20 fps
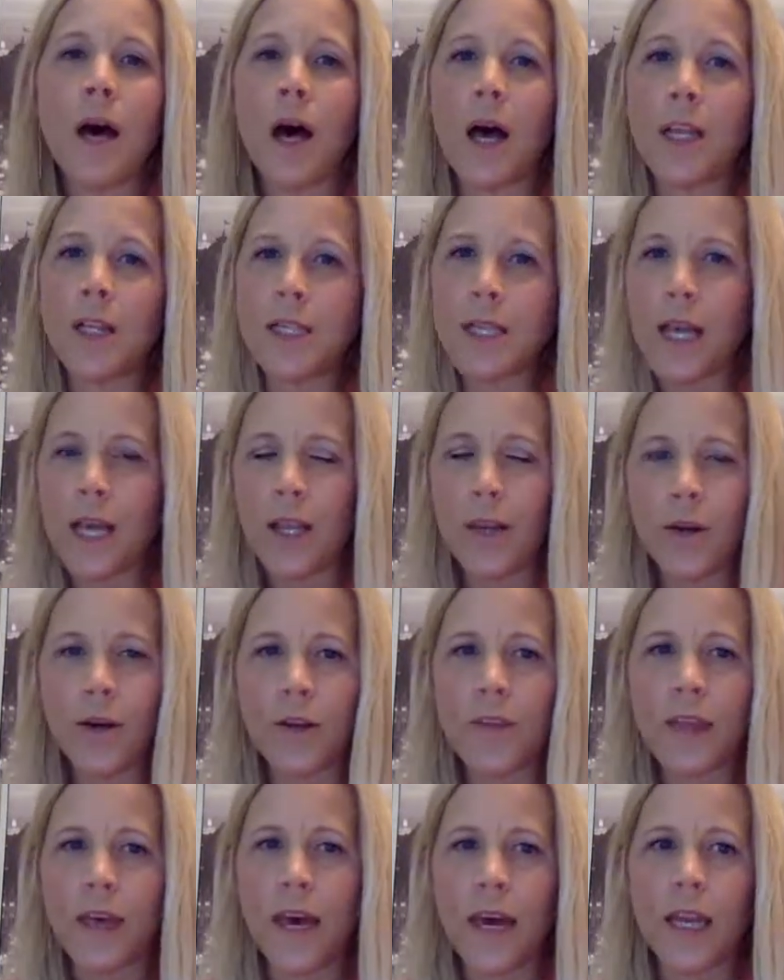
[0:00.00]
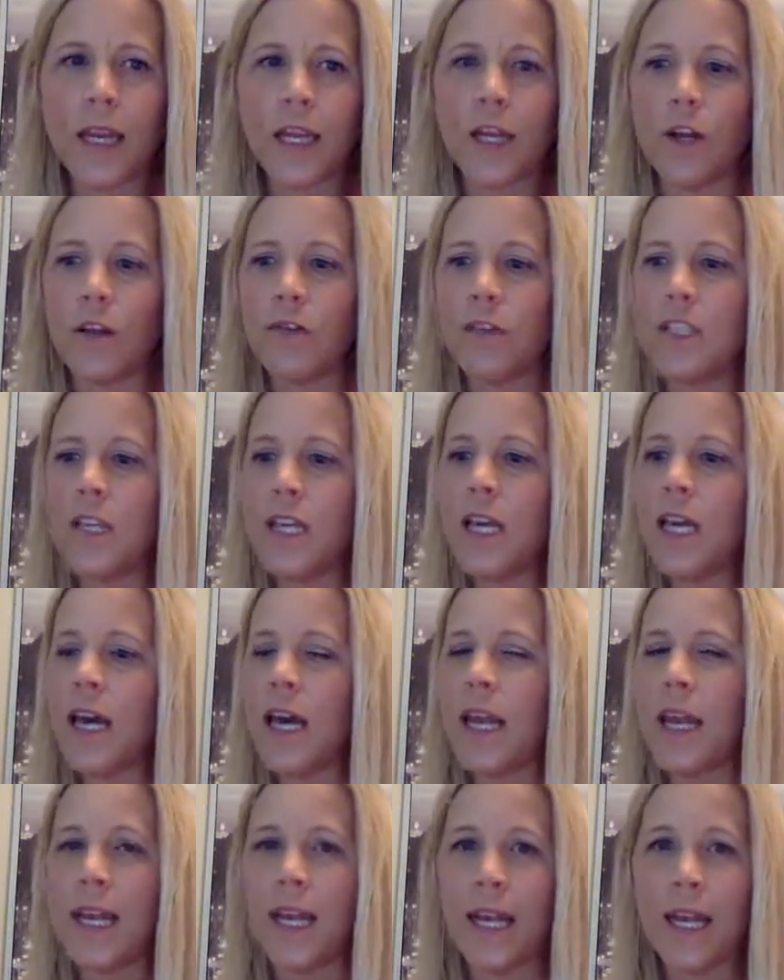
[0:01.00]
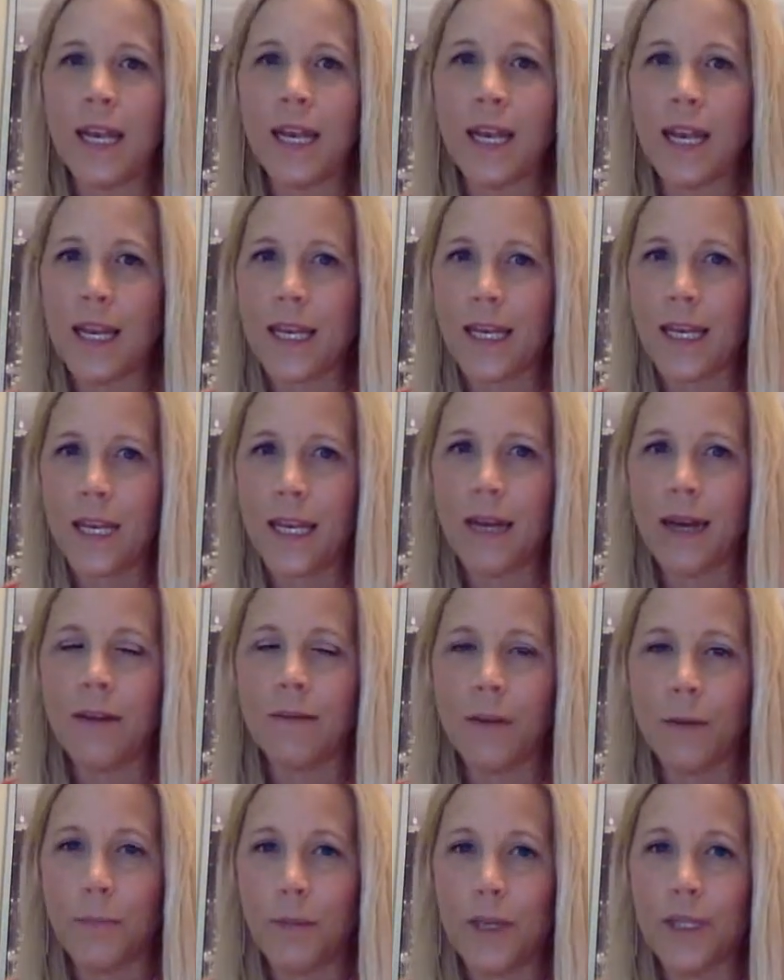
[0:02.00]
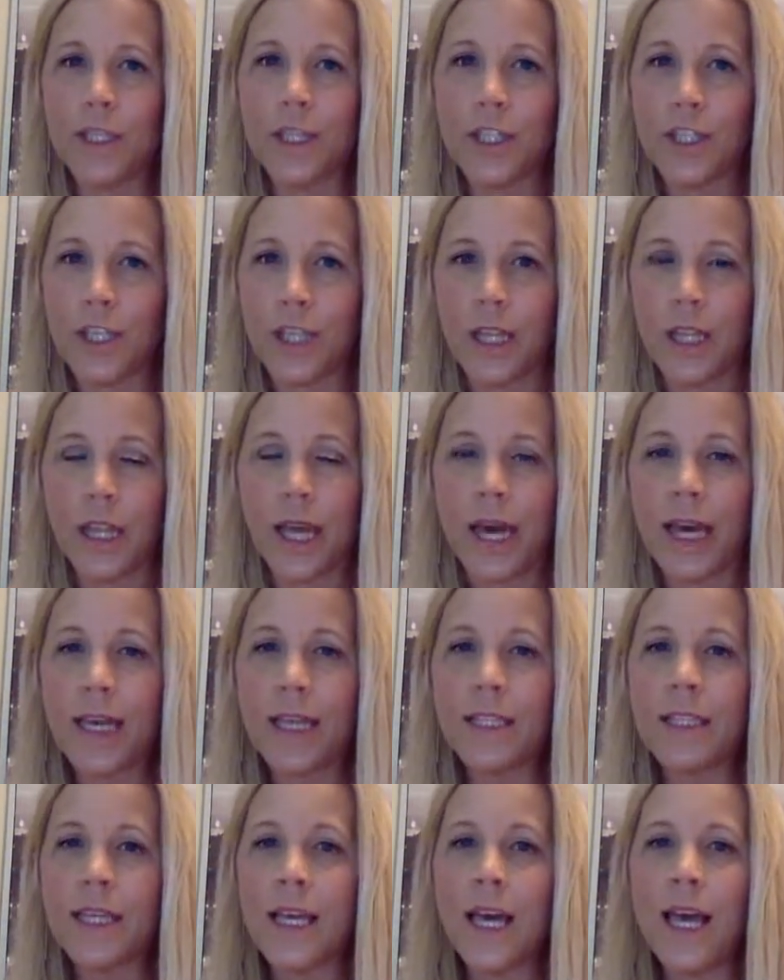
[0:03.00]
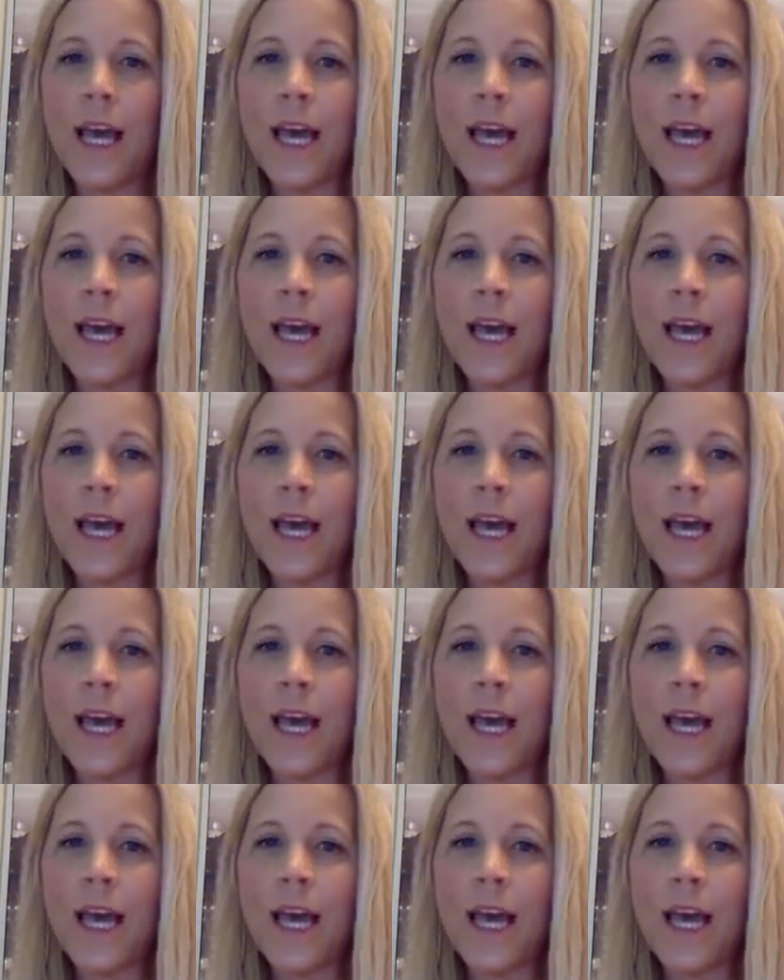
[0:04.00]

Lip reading: I'll tell her that, if she can kind of get an idea of the pieces she likes,